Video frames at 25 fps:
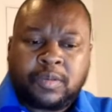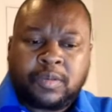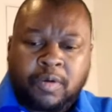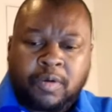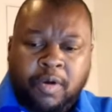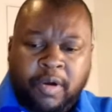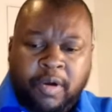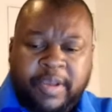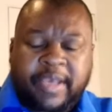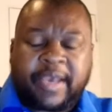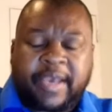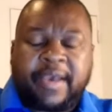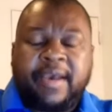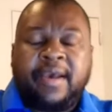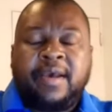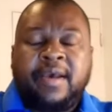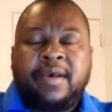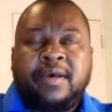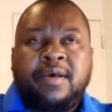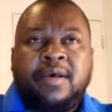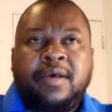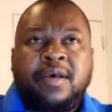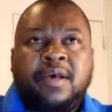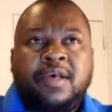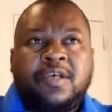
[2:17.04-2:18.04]
Okay,
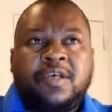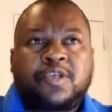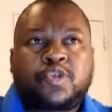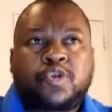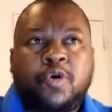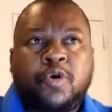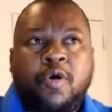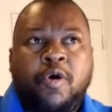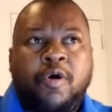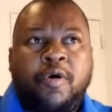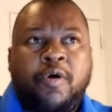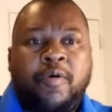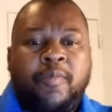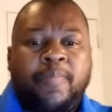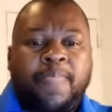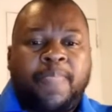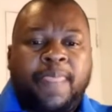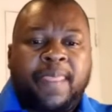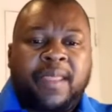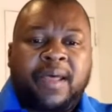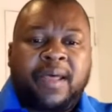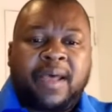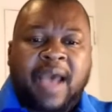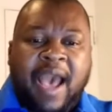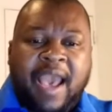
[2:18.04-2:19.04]
so
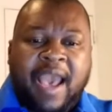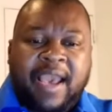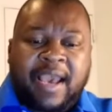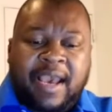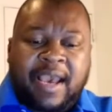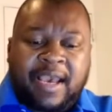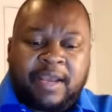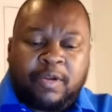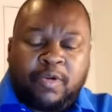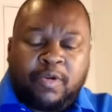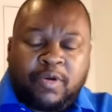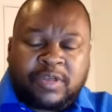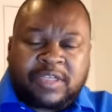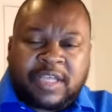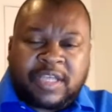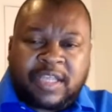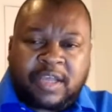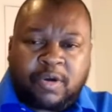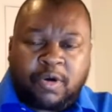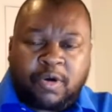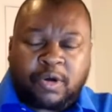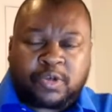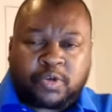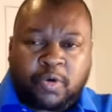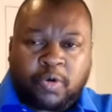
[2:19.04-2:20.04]
I looked at the
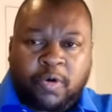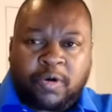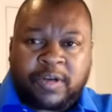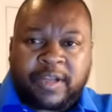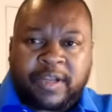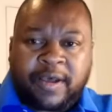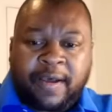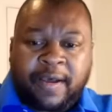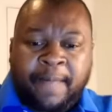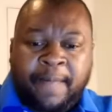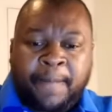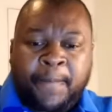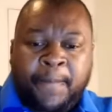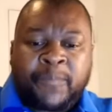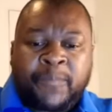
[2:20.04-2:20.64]
court order,